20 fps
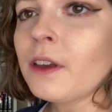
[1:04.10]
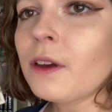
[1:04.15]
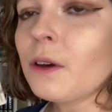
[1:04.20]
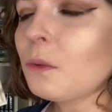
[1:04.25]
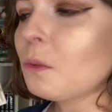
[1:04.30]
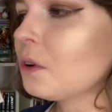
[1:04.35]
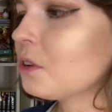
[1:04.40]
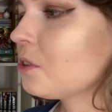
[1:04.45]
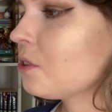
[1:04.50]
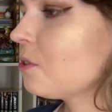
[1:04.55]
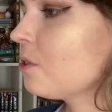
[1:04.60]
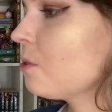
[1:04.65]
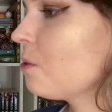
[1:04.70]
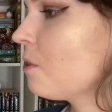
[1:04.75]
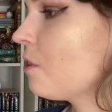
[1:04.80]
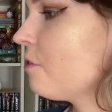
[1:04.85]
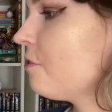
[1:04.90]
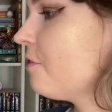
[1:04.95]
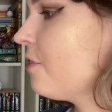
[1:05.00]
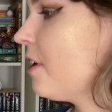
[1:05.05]
what to do
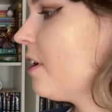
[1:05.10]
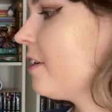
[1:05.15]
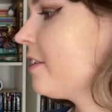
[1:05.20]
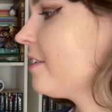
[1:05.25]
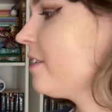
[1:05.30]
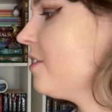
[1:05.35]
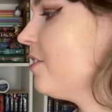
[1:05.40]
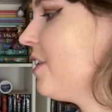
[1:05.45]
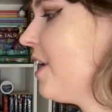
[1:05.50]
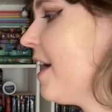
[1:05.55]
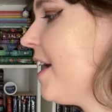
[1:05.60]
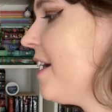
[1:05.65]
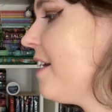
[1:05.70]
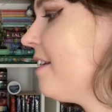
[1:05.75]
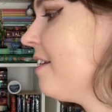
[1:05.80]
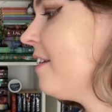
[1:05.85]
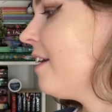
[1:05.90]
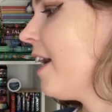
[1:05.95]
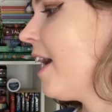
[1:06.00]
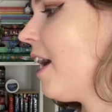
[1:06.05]
on a first date,
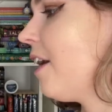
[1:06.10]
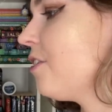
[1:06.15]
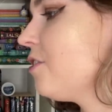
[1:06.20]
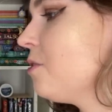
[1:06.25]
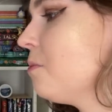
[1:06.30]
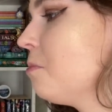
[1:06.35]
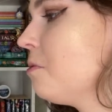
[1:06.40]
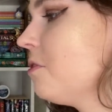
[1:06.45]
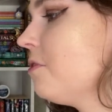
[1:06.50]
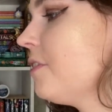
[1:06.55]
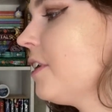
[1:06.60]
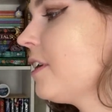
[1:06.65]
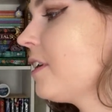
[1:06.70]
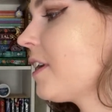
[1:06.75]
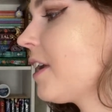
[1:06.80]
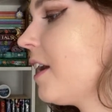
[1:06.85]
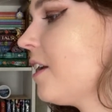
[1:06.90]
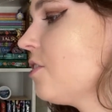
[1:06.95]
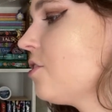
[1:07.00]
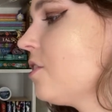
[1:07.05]
how to prevent
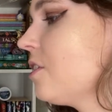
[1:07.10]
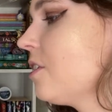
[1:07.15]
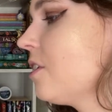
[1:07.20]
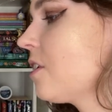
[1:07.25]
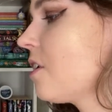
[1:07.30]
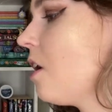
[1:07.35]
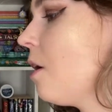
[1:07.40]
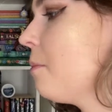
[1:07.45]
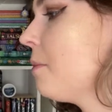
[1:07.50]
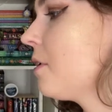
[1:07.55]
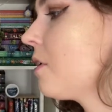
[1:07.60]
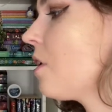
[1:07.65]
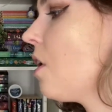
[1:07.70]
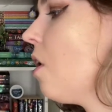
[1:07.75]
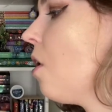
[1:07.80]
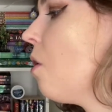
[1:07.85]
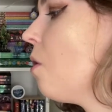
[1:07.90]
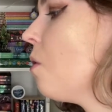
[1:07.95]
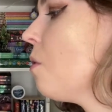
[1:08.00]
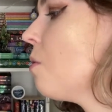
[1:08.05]
catching the common
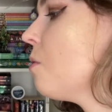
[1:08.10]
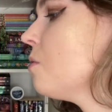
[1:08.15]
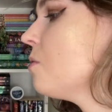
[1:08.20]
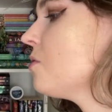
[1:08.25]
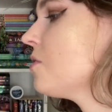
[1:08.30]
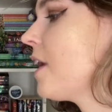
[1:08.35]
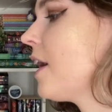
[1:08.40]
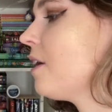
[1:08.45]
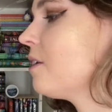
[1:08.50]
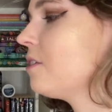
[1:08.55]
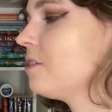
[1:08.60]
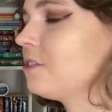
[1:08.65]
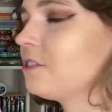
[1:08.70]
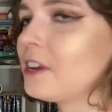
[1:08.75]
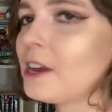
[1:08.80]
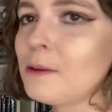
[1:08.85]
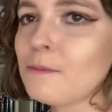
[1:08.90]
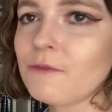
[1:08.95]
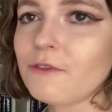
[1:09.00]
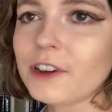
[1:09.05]
cold, how to
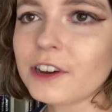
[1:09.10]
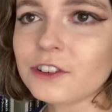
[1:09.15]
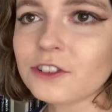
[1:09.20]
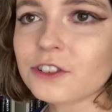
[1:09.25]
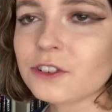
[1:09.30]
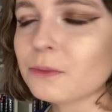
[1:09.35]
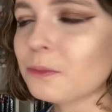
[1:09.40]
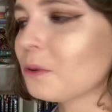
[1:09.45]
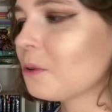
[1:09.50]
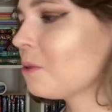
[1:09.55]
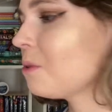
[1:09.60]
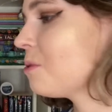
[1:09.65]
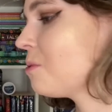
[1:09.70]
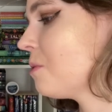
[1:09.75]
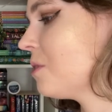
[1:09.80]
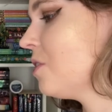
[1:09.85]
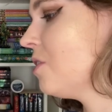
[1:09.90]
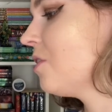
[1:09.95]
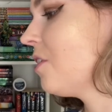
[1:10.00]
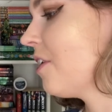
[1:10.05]
steam vegetables
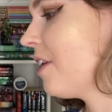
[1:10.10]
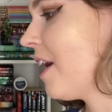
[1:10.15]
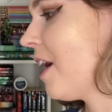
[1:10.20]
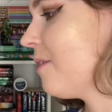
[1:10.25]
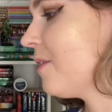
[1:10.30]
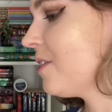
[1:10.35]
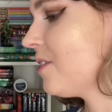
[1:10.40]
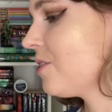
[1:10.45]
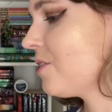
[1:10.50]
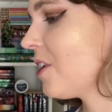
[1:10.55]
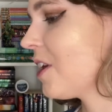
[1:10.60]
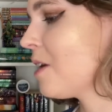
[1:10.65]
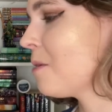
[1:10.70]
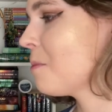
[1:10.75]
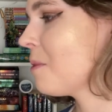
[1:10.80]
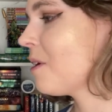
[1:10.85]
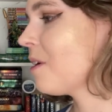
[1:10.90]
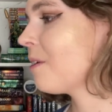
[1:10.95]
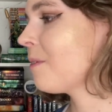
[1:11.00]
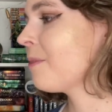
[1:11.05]
when you don't have a
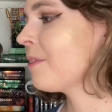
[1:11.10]
steamer.